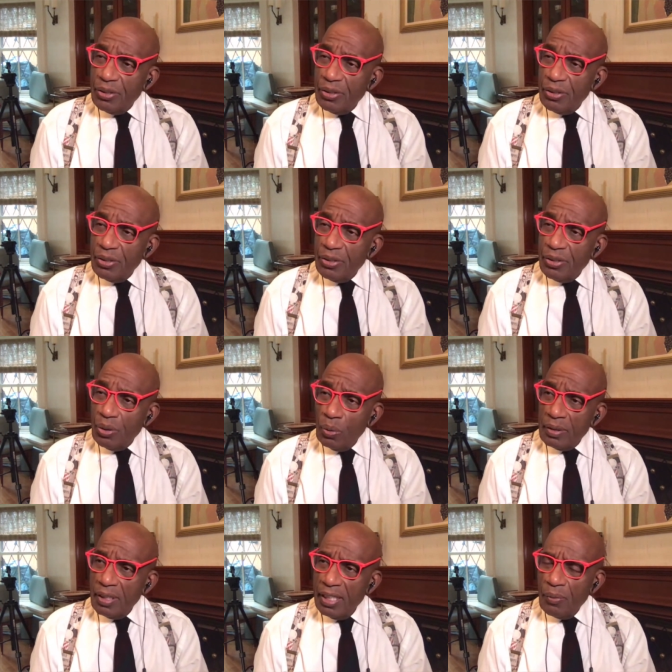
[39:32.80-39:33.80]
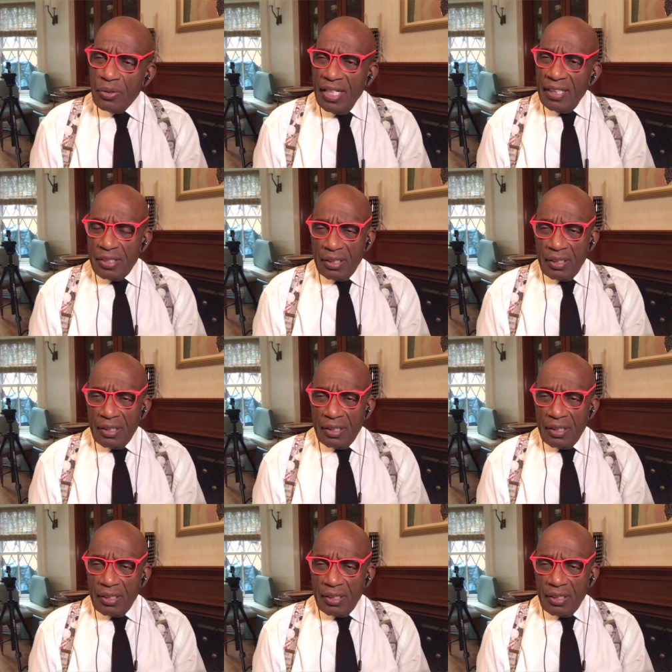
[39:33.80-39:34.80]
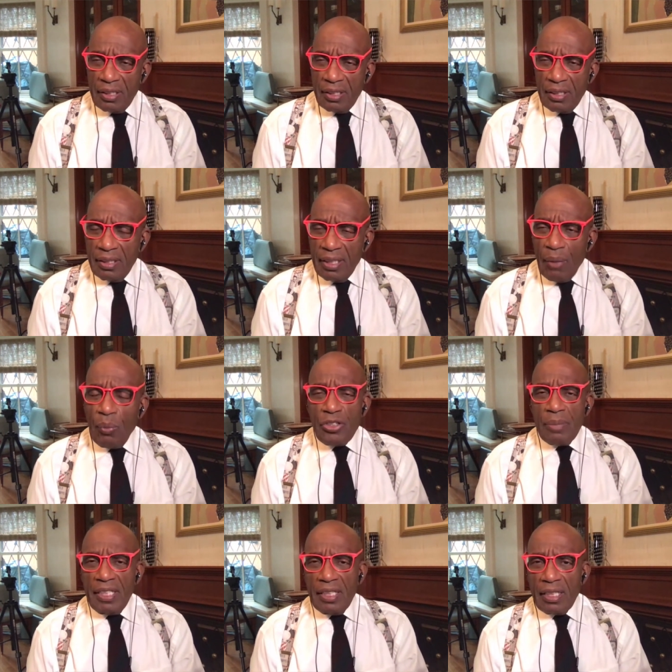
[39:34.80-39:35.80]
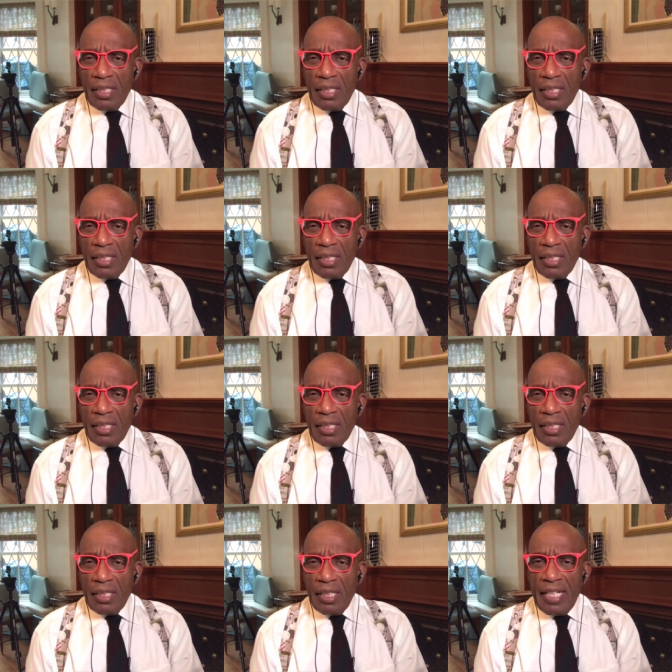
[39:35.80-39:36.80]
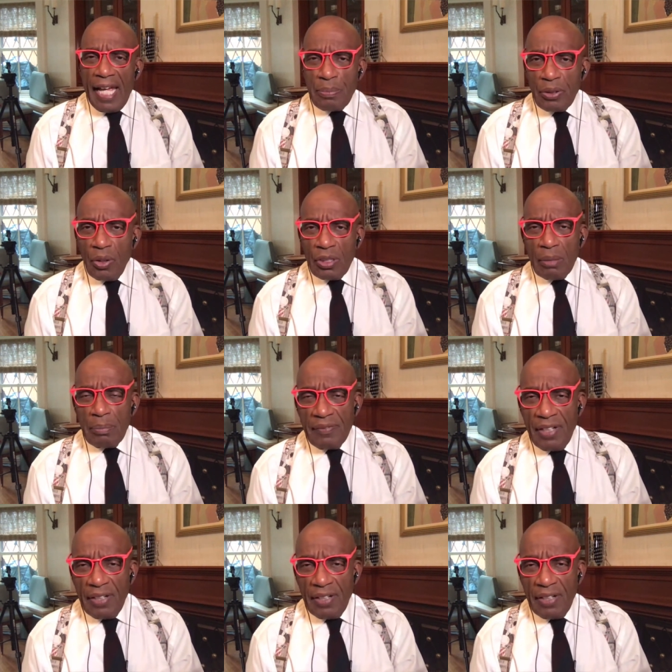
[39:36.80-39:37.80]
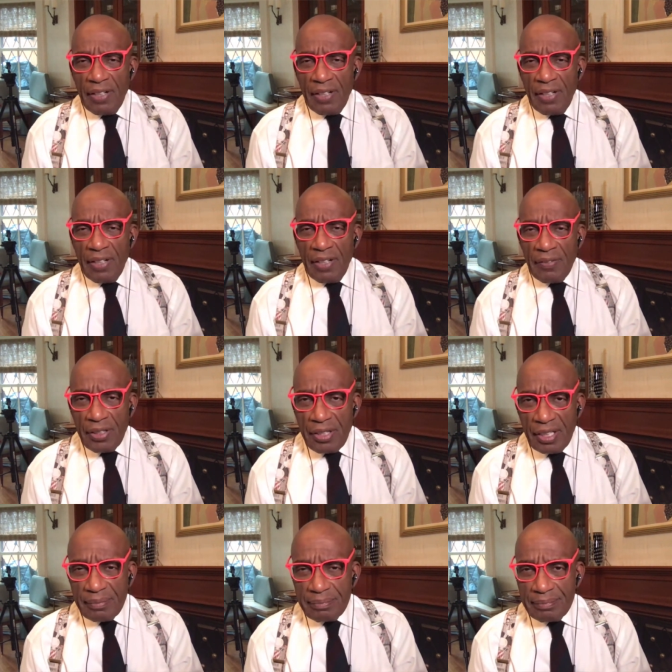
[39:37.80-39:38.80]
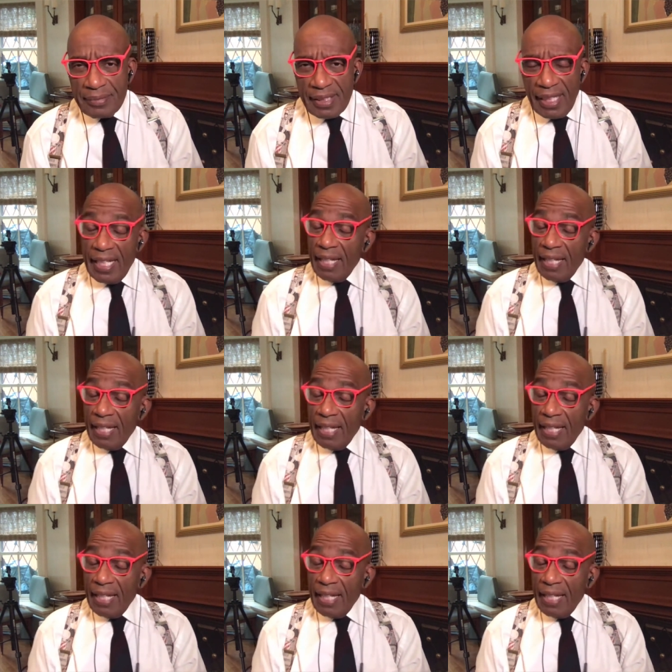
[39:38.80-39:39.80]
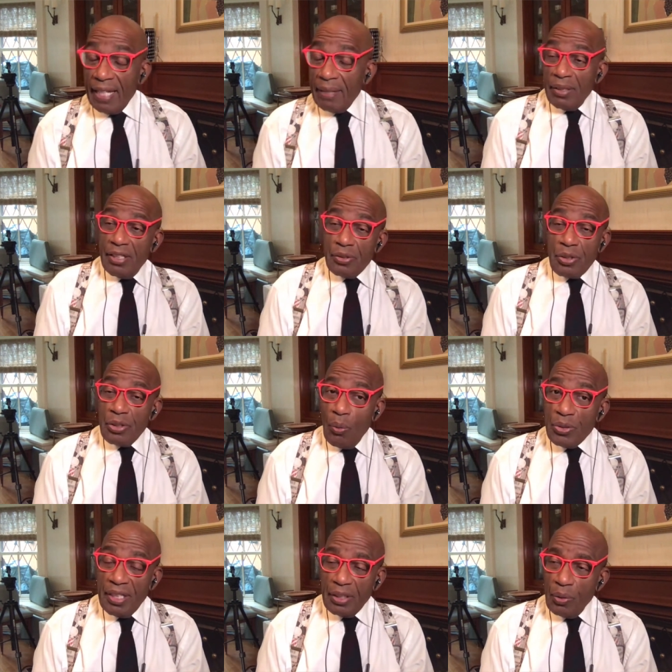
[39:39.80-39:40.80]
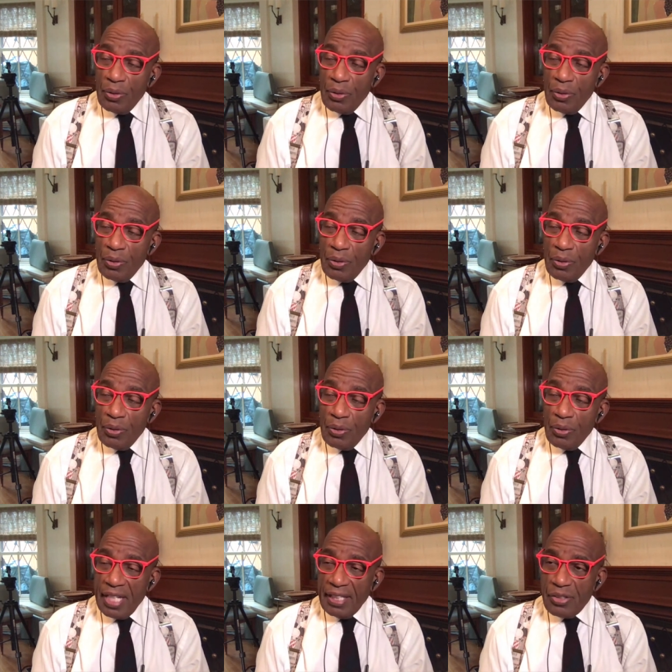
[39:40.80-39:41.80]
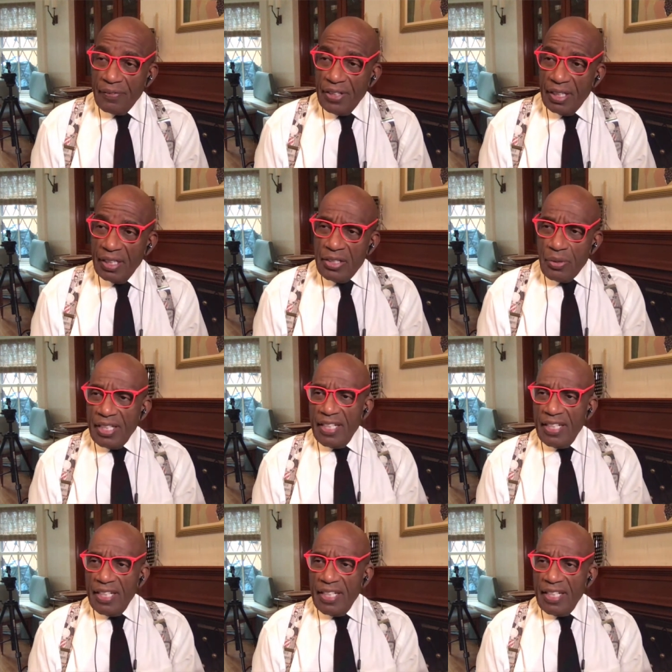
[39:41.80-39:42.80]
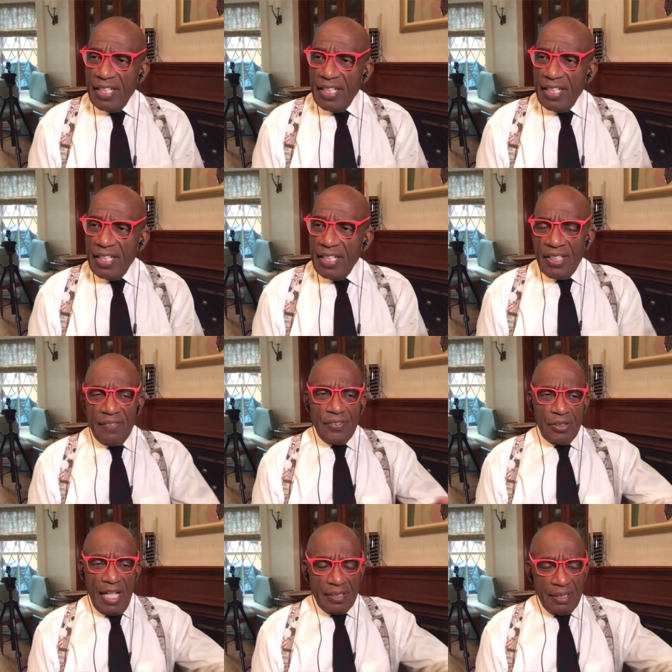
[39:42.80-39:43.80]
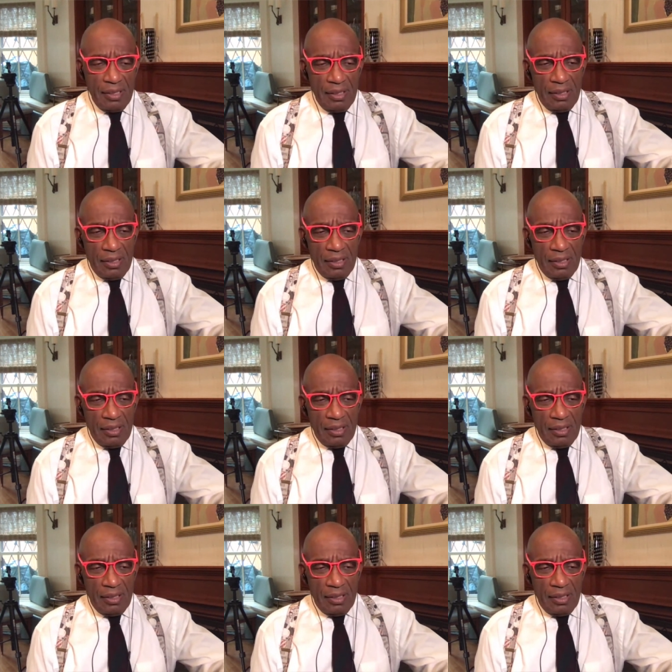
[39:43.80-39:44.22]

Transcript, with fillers: and he told me he was listen, I want you to be an expert on a little bit of everything. And that meant, you know, so you're always reading, you're always taking stuff in. So that even if you're not,